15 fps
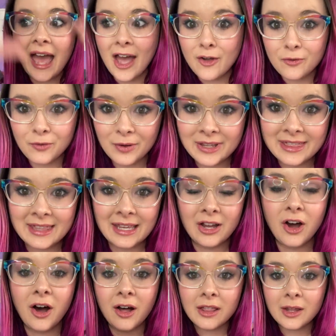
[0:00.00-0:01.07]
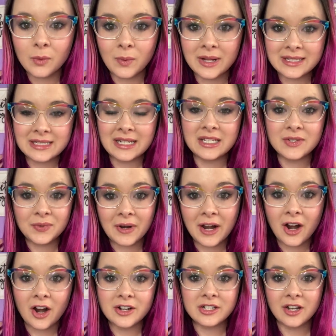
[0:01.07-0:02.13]
everything all at once and it's
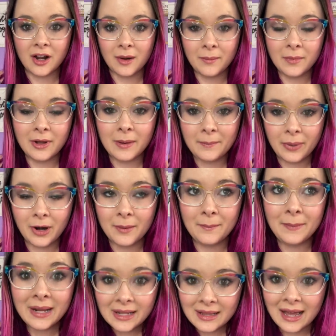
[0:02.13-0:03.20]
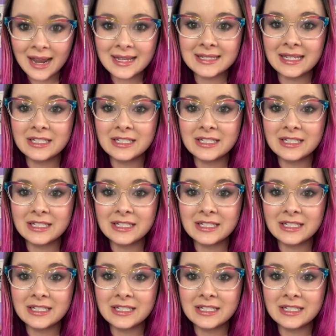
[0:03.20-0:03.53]
very hard to compartmentalize.